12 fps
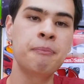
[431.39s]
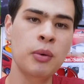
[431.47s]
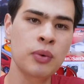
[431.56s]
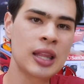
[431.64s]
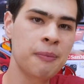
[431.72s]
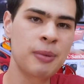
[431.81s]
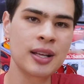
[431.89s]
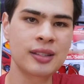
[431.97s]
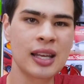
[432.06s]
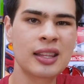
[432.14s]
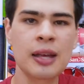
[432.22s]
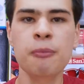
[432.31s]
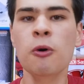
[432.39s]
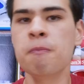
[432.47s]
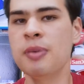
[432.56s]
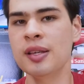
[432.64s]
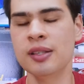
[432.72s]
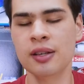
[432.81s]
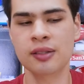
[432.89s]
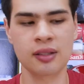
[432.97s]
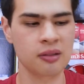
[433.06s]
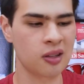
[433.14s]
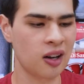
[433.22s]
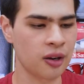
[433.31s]
but with that being said, they're more business
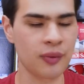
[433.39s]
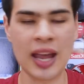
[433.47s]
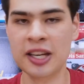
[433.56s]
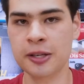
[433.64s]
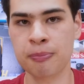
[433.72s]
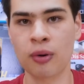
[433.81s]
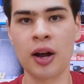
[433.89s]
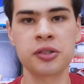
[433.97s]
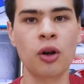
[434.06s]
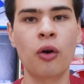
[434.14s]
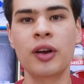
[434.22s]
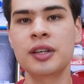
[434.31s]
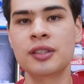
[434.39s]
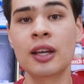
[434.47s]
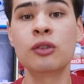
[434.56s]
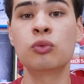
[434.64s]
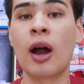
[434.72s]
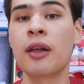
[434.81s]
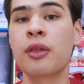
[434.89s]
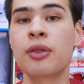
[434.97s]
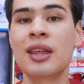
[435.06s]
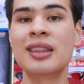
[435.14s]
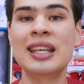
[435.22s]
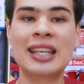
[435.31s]
and kind of enterprise oriented rather
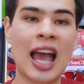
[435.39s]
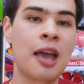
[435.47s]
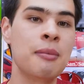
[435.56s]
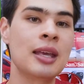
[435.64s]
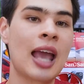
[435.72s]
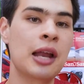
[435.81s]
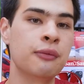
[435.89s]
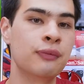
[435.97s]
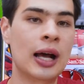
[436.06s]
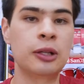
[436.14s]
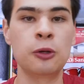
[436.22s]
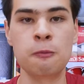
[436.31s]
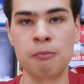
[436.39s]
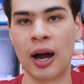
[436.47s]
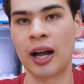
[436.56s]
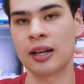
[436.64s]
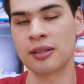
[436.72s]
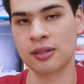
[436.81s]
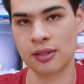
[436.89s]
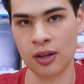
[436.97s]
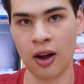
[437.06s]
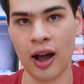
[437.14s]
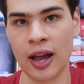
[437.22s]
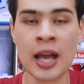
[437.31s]
than the gaming and value market
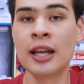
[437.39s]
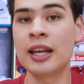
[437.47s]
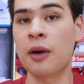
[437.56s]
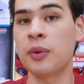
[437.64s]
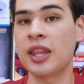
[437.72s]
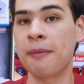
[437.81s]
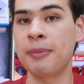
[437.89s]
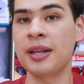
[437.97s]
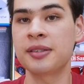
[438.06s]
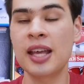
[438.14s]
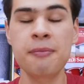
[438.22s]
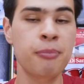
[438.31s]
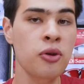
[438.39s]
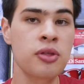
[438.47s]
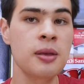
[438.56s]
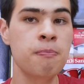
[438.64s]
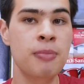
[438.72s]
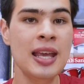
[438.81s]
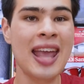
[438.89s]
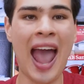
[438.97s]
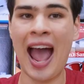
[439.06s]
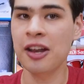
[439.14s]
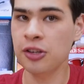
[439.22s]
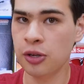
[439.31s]
side. Now, with that being said, both the B
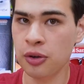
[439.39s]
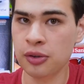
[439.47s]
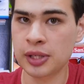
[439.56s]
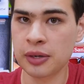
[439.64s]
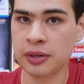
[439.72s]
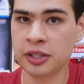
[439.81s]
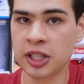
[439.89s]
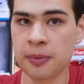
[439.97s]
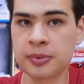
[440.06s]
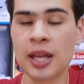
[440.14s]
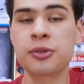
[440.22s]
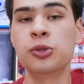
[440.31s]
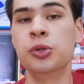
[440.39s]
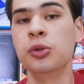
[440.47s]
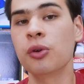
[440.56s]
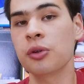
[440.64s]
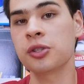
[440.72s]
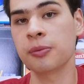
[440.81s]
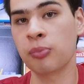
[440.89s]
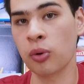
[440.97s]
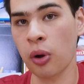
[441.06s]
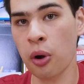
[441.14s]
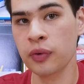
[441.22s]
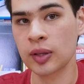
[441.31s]
and Q series chipsets do not
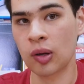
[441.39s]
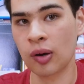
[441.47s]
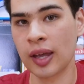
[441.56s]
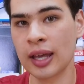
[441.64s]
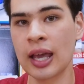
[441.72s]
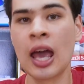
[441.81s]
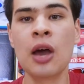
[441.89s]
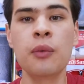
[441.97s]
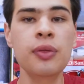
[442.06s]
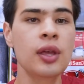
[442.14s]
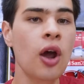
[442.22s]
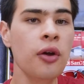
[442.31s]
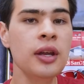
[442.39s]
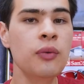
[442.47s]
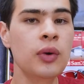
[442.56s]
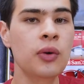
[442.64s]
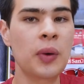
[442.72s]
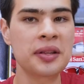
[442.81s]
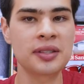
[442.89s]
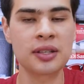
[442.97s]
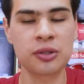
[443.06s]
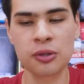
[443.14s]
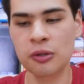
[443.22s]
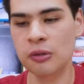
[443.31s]
support overclocking, with the only real ones
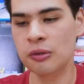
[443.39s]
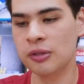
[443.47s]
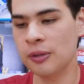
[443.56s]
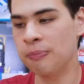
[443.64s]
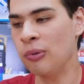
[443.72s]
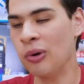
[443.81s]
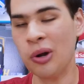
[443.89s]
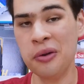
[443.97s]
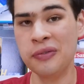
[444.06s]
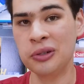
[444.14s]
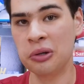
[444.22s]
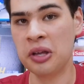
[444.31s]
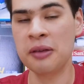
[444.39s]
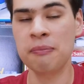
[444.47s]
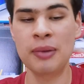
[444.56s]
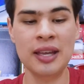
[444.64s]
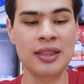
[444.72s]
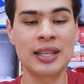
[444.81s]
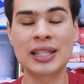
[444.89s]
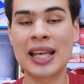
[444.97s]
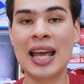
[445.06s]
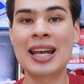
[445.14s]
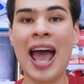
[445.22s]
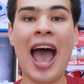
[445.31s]
that do support overclocking being the
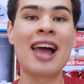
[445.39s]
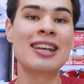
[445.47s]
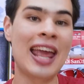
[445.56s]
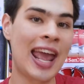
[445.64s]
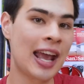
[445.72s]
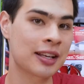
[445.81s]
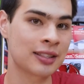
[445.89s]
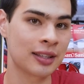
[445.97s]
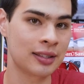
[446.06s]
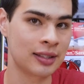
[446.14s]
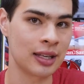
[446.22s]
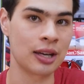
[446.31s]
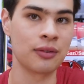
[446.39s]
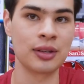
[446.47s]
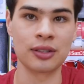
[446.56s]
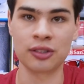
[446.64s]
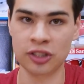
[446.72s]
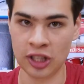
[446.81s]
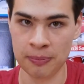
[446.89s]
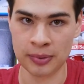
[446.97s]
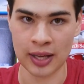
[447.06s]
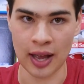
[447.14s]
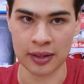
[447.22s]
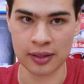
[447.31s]
Z and X series
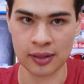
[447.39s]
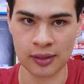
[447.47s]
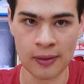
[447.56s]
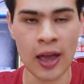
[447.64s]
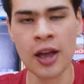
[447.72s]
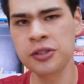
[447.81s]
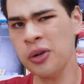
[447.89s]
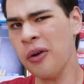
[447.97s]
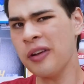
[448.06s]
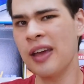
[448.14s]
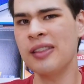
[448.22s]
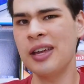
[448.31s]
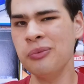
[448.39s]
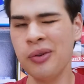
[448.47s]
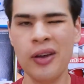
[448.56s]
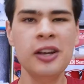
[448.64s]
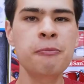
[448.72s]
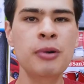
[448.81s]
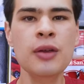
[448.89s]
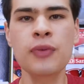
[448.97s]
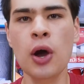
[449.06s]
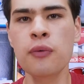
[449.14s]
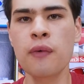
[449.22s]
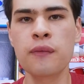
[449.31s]
chipsets. So okay then, we've had a brief
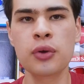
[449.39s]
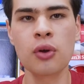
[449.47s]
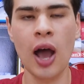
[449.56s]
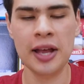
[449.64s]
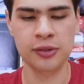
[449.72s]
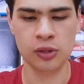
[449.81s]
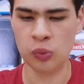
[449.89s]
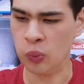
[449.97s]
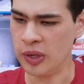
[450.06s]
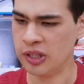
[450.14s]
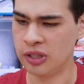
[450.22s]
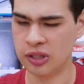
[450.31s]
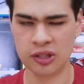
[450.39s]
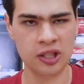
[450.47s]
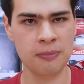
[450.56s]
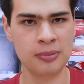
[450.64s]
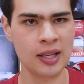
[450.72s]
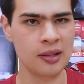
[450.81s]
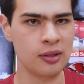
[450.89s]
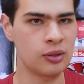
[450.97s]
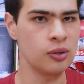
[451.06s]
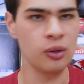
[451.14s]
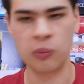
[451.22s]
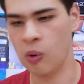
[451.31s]
overview as to which chipsets
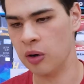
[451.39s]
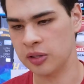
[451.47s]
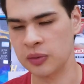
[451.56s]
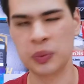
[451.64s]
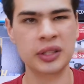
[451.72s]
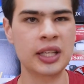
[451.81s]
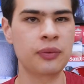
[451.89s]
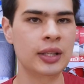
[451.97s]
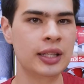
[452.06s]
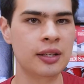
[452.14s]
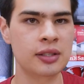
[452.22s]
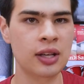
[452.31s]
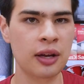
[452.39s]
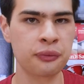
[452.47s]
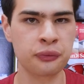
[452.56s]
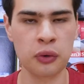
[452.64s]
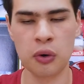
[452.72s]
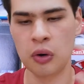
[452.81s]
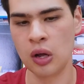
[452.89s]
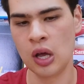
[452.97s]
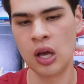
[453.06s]
do what and what they're really designed for.